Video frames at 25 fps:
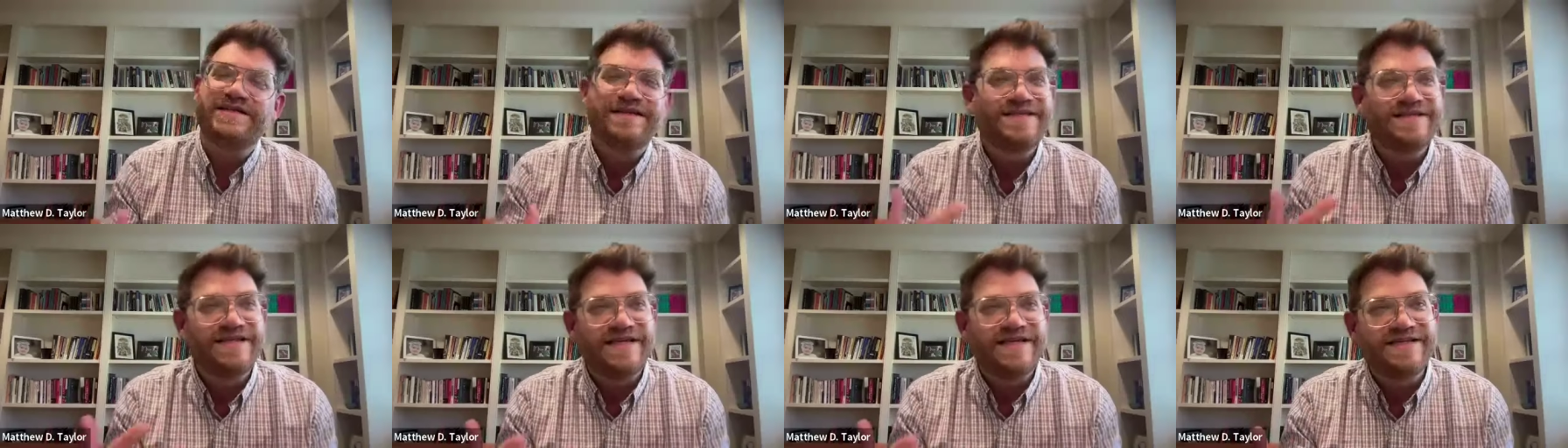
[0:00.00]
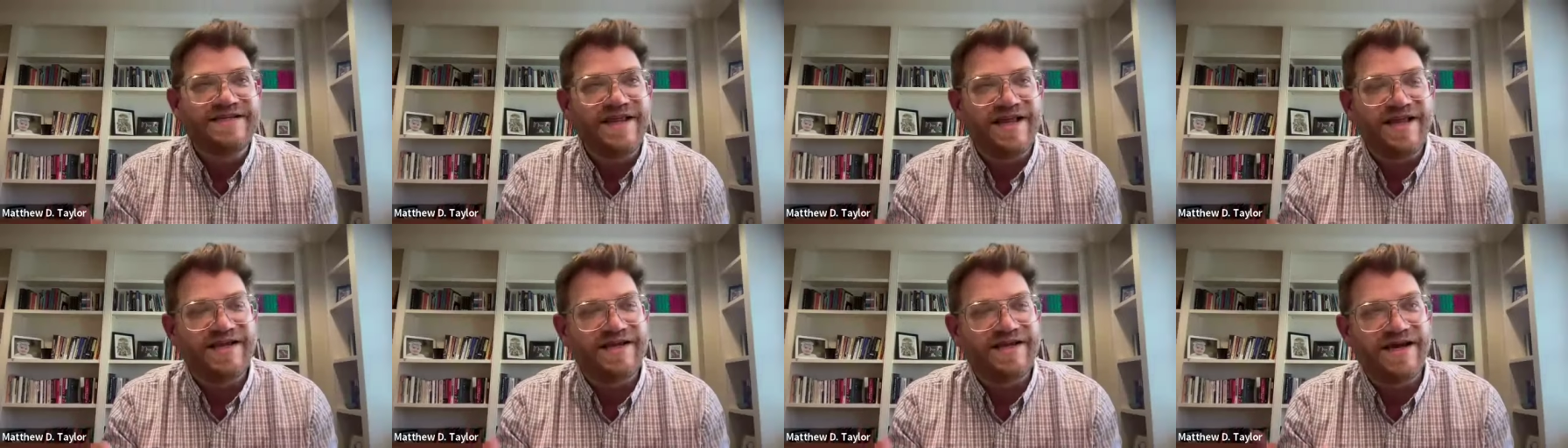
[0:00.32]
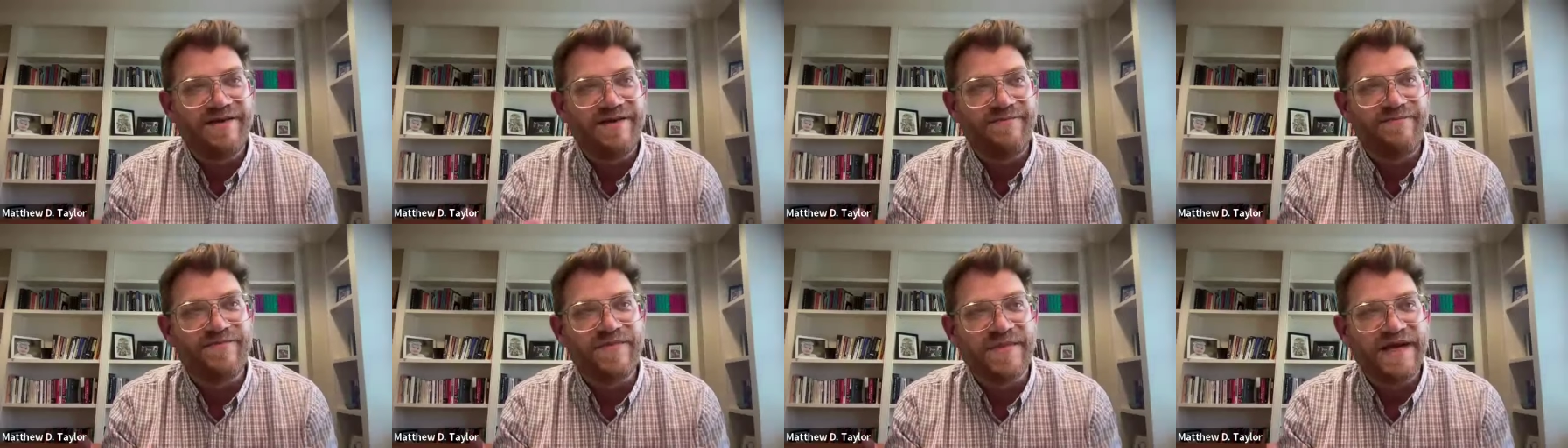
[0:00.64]
it's, it's like
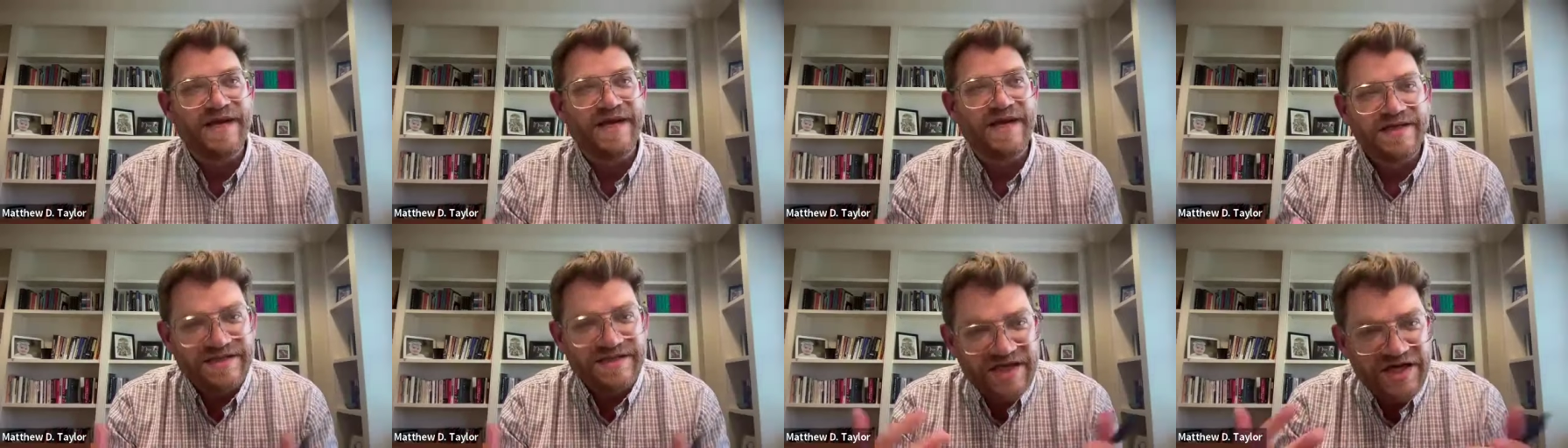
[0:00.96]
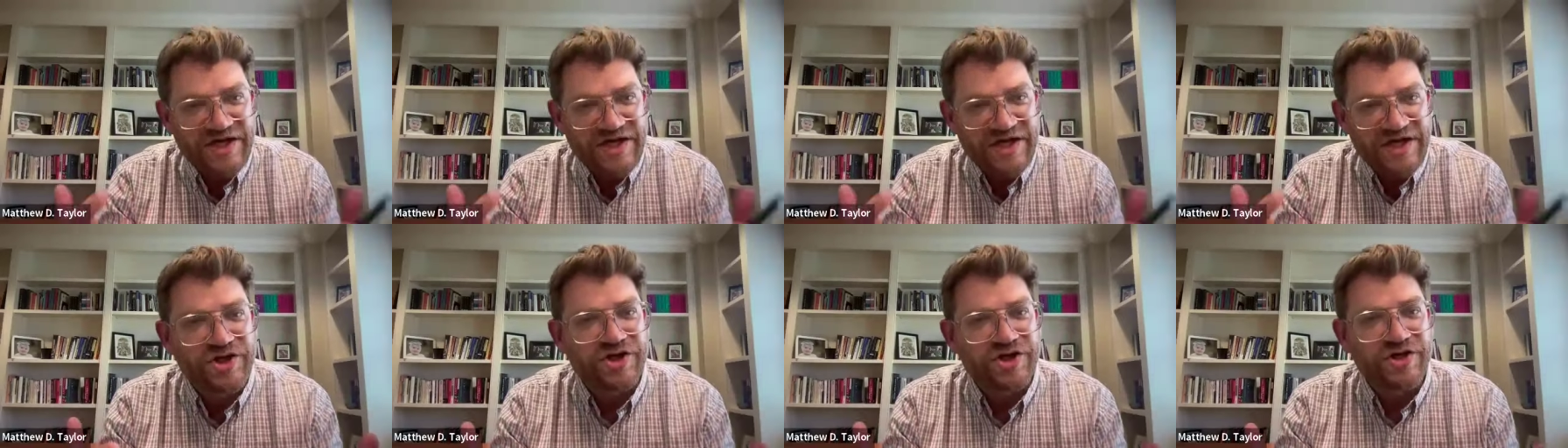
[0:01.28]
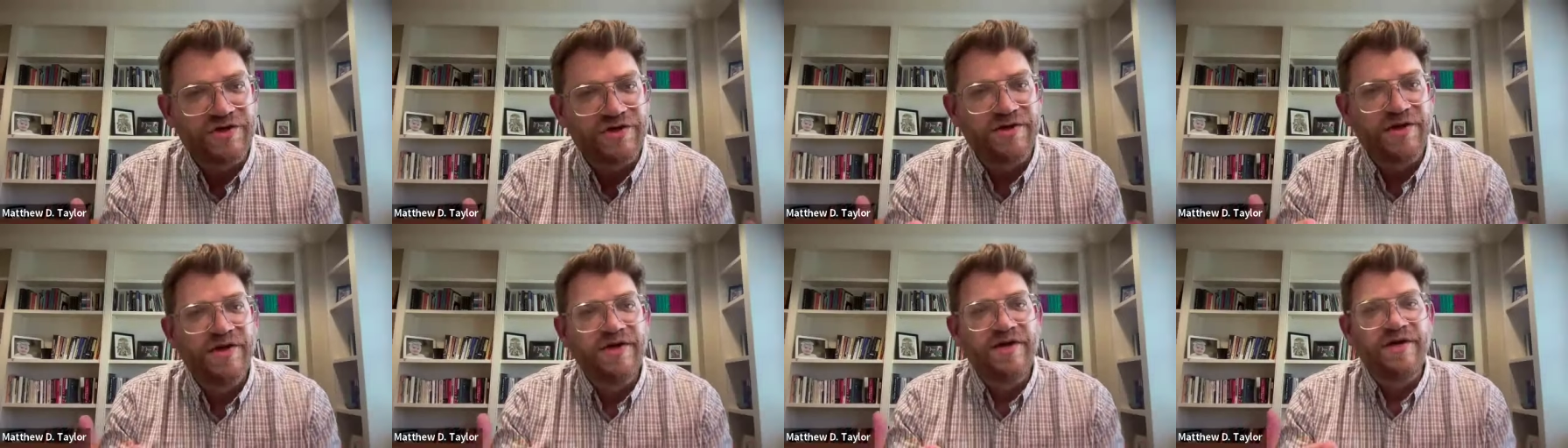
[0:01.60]
um
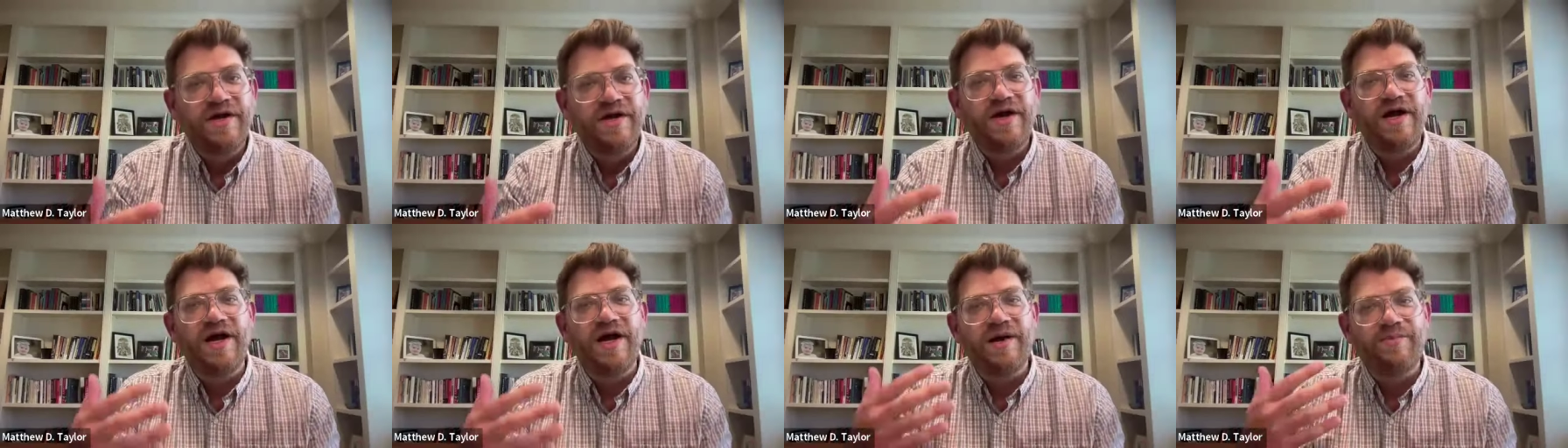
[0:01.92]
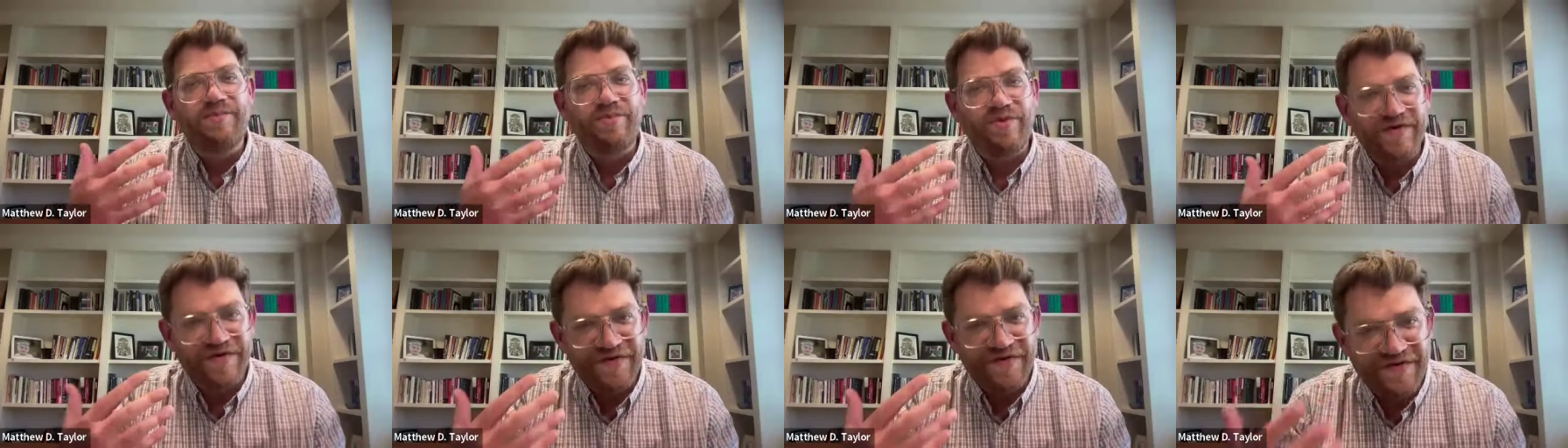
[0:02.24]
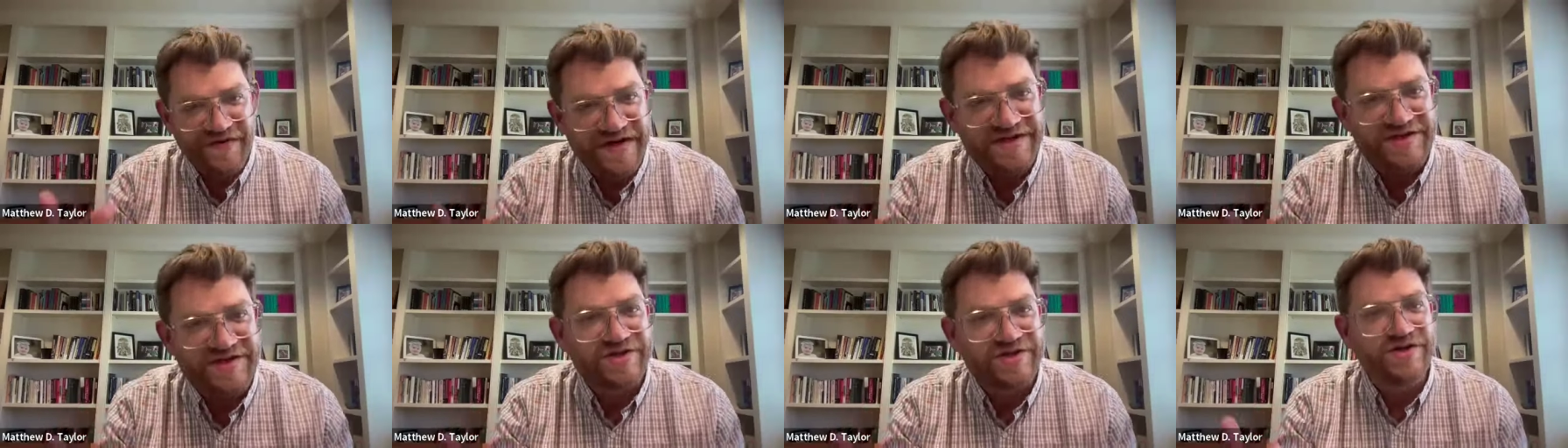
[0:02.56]
teacher, uh,
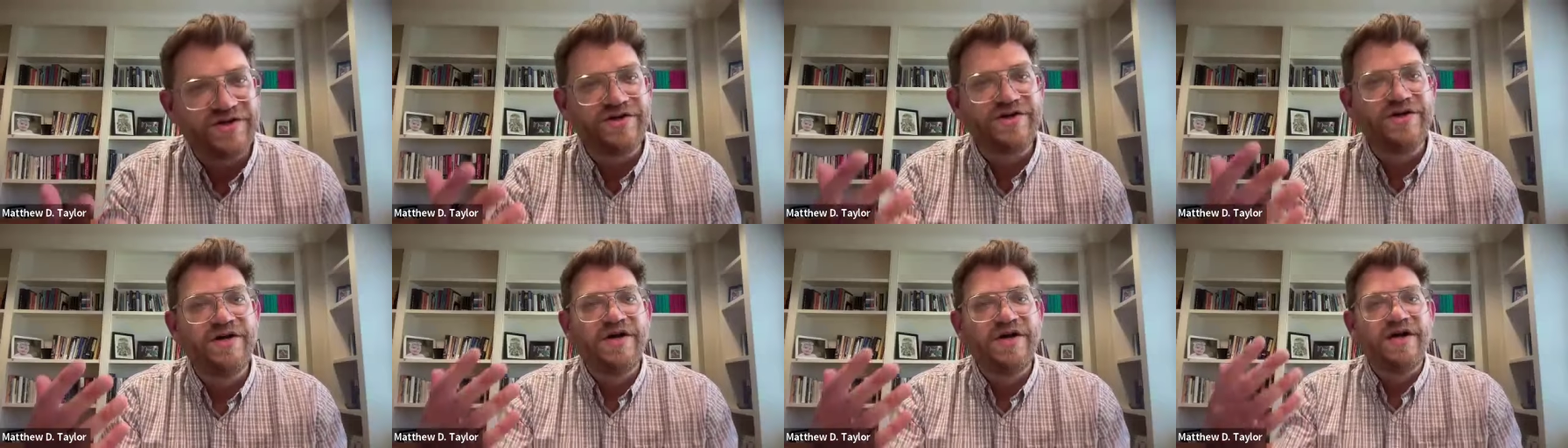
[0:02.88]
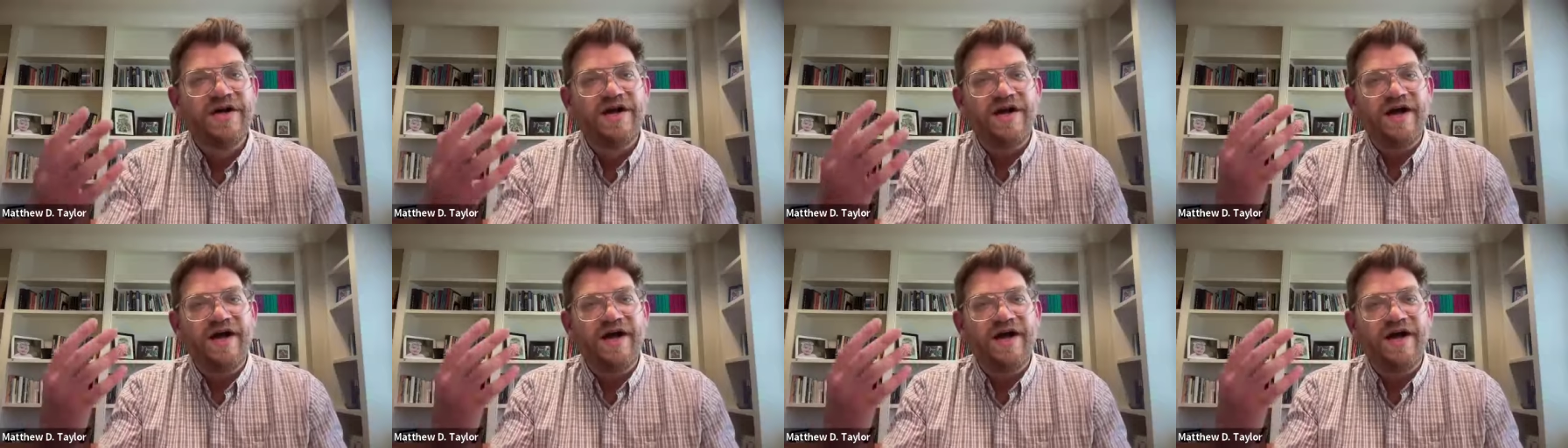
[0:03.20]
professor,